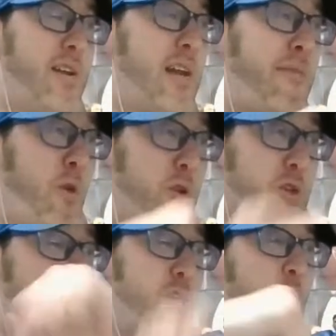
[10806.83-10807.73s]
not
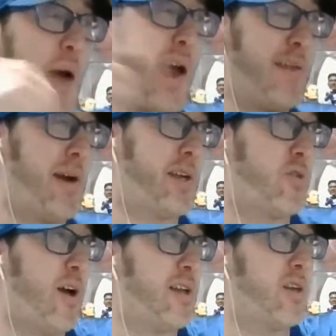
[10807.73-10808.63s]
also, no end by
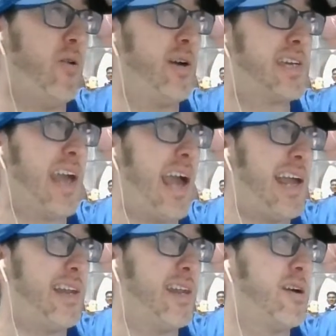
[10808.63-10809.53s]
Toronto
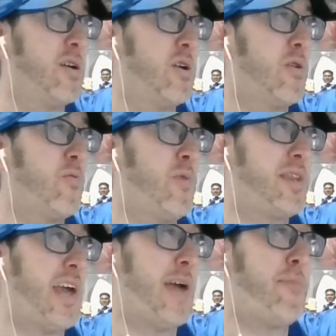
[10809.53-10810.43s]
again with
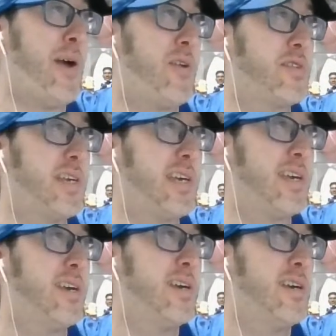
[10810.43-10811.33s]
that
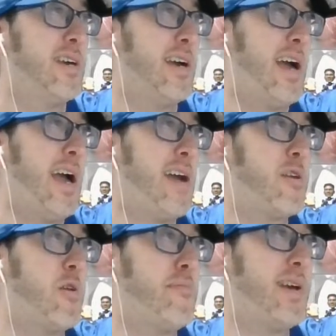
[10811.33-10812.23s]
penalty. How do
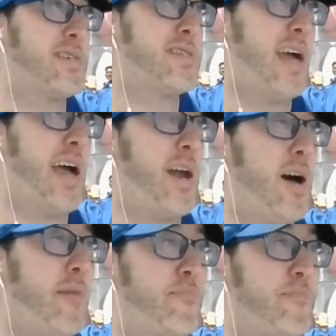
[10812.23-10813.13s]
you mess that up?